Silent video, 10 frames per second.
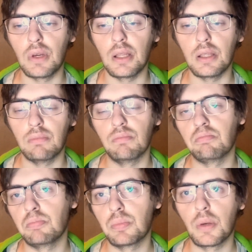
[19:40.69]
or
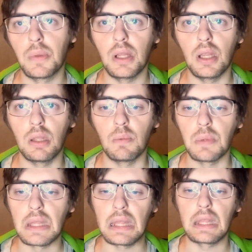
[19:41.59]
probably a
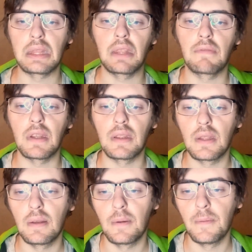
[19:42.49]
little bit
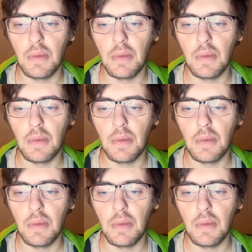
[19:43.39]
different.